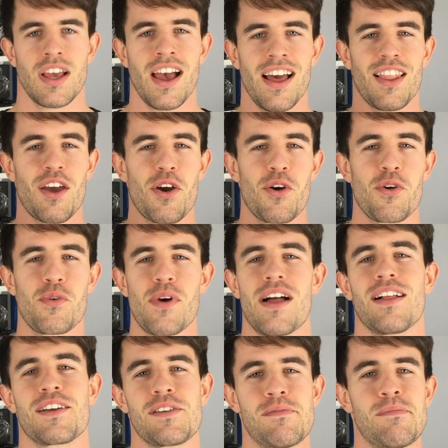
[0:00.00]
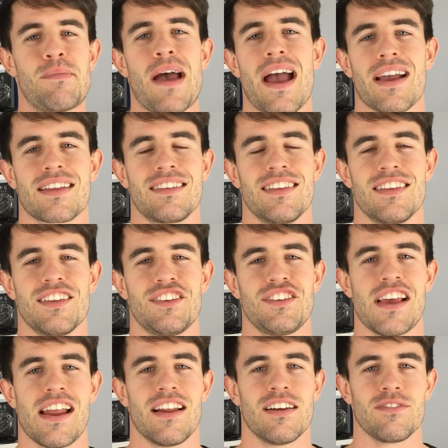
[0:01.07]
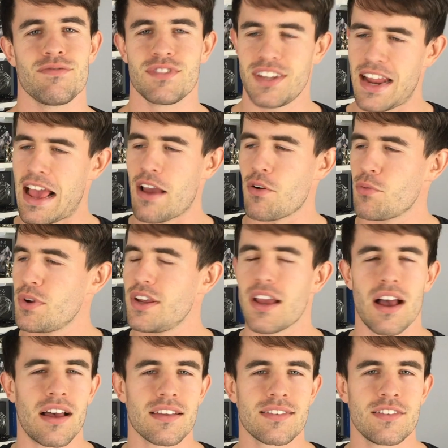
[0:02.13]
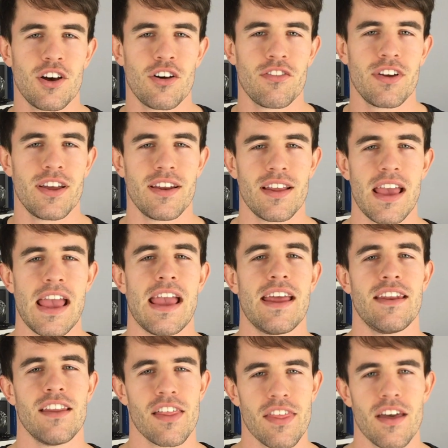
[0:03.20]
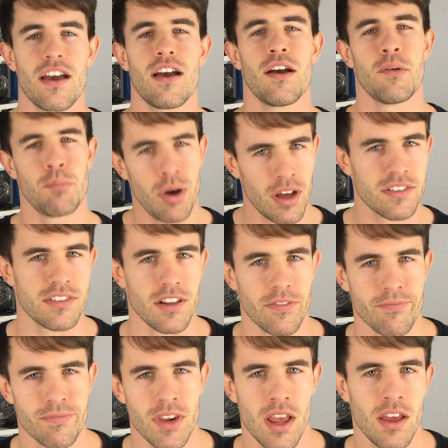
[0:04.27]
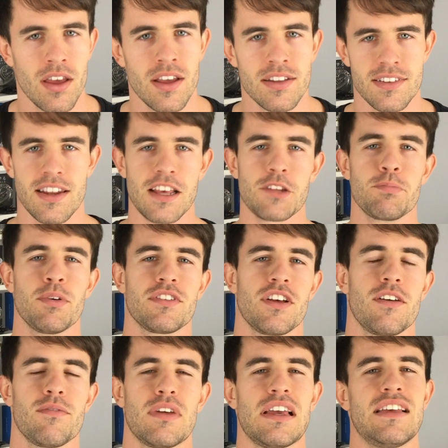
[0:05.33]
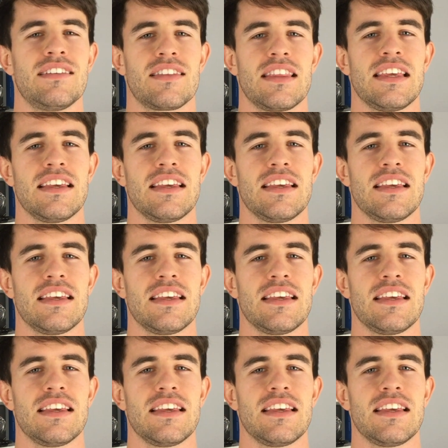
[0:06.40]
Hello, welcome back to the channel. Today we are solving another puzzle. Today's puzzle is the